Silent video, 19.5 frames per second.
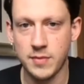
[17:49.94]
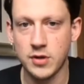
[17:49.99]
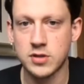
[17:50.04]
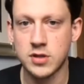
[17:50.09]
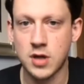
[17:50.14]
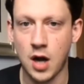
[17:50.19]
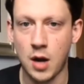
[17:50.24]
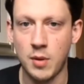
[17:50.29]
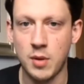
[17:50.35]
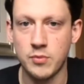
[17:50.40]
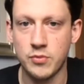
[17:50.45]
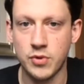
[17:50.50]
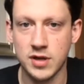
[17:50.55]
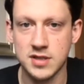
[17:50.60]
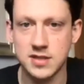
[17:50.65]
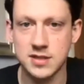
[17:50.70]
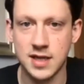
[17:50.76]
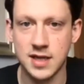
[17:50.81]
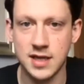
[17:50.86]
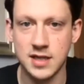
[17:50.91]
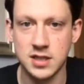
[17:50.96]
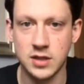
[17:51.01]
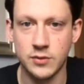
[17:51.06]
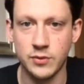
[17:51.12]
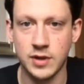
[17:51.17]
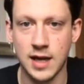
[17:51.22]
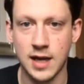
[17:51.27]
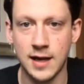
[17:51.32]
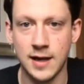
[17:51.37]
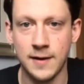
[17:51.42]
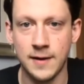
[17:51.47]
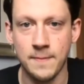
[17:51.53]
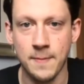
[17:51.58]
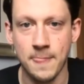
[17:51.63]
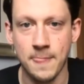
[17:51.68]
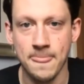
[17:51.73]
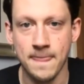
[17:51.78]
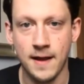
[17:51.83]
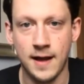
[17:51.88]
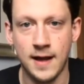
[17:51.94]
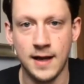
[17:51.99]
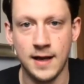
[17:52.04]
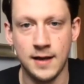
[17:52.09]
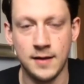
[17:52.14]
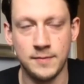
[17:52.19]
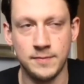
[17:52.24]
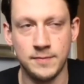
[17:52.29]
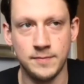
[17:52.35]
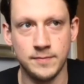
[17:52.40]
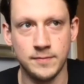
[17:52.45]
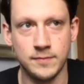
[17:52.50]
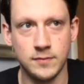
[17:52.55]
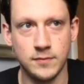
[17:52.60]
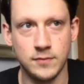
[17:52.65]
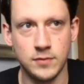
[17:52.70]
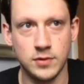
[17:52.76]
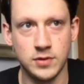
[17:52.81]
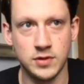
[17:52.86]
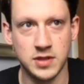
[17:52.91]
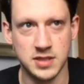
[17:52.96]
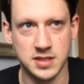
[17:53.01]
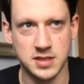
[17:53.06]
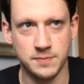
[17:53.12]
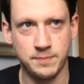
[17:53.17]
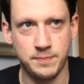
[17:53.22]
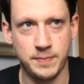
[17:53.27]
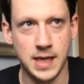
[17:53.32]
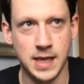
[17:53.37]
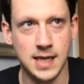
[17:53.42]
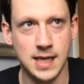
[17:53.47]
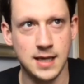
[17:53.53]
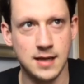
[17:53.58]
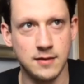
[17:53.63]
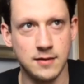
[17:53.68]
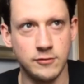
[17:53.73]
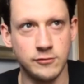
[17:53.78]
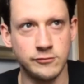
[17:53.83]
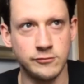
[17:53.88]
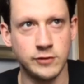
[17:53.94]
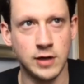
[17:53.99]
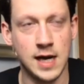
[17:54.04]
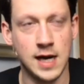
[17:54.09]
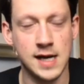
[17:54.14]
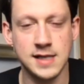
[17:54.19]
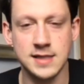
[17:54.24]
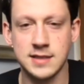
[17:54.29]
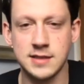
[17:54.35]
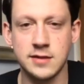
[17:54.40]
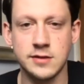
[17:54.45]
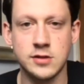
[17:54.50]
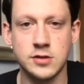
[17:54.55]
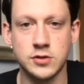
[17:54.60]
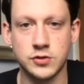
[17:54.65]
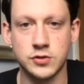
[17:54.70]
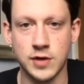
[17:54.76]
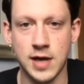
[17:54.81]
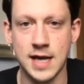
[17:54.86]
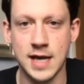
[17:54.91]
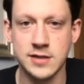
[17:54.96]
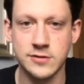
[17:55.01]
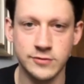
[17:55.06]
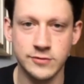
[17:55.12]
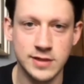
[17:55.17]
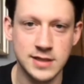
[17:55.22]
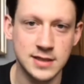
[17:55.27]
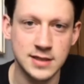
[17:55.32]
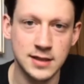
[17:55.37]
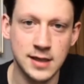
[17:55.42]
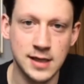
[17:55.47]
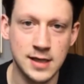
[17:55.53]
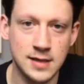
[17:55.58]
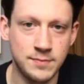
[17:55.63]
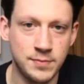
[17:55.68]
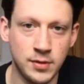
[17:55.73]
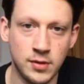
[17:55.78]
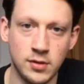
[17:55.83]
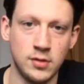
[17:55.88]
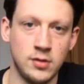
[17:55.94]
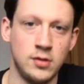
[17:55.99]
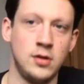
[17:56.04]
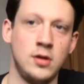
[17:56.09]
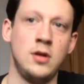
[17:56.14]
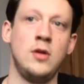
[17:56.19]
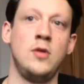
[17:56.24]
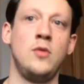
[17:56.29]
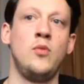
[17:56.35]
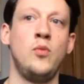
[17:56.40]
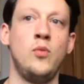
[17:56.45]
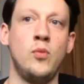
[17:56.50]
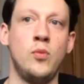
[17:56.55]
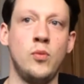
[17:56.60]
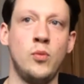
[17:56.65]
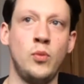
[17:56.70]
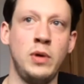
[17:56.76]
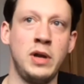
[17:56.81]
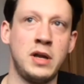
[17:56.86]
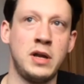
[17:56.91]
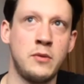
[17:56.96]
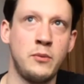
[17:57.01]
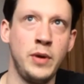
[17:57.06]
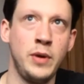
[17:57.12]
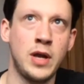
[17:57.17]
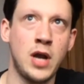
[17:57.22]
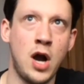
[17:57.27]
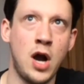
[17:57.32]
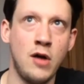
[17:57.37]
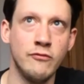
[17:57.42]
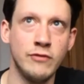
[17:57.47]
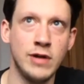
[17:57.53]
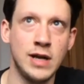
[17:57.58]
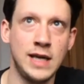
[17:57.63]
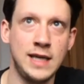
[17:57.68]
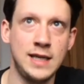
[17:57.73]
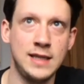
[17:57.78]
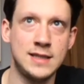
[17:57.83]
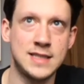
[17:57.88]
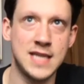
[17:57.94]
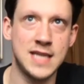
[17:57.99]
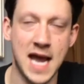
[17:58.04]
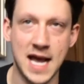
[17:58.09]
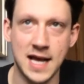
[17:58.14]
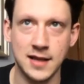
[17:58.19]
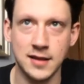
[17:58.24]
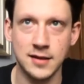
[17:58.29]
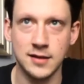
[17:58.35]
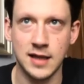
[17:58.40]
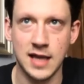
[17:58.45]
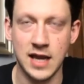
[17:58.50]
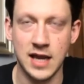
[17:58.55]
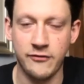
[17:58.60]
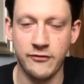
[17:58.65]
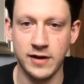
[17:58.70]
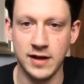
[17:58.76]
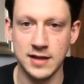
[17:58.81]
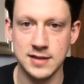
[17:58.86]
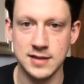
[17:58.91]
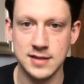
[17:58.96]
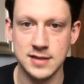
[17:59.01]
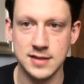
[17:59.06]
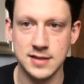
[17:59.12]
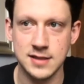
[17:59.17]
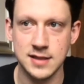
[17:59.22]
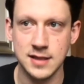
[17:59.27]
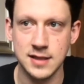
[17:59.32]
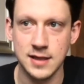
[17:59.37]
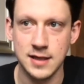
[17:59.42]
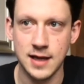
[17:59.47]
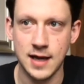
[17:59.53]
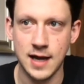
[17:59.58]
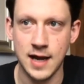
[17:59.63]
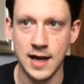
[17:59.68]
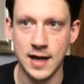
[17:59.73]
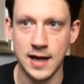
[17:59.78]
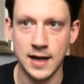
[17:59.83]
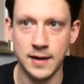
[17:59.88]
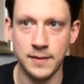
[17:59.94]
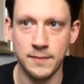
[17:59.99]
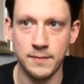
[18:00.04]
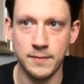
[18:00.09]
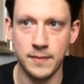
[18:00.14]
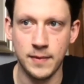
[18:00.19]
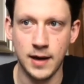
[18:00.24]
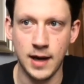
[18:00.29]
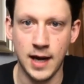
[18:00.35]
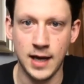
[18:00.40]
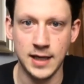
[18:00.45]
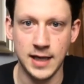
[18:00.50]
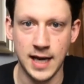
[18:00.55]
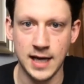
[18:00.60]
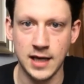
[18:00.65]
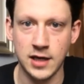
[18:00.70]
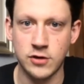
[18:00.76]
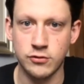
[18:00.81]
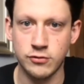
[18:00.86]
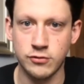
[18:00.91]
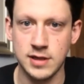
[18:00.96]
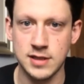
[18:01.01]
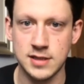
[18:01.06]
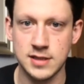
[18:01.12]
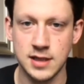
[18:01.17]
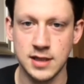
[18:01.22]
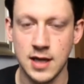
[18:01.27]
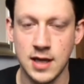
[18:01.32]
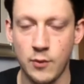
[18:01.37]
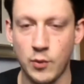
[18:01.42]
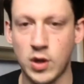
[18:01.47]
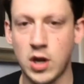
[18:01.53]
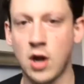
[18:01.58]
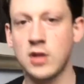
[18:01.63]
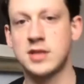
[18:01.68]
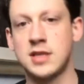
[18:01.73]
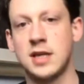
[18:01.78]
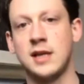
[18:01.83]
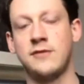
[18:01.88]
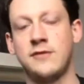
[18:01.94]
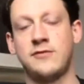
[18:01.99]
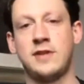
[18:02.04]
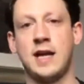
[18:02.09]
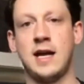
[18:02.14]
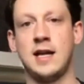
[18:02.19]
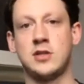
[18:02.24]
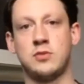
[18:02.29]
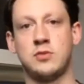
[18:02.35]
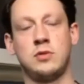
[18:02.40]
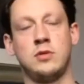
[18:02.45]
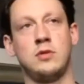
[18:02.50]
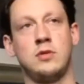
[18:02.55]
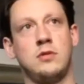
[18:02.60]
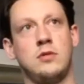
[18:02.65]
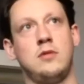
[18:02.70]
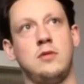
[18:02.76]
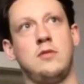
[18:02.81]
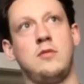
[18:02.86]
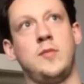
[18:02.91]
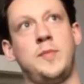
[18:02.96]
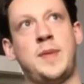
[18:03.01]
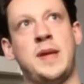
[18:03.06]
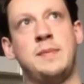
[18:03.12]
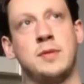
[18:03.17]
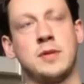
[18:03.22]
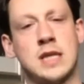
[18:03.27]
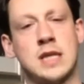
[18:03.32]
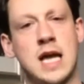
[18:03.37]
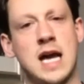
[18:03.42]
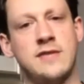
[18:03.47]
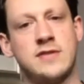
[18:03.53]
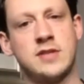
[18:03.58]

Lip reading: common presentation that we get. There's a big rise in stress recently, but we can't really tell if it's increased. We can't tell if the actual people's lives are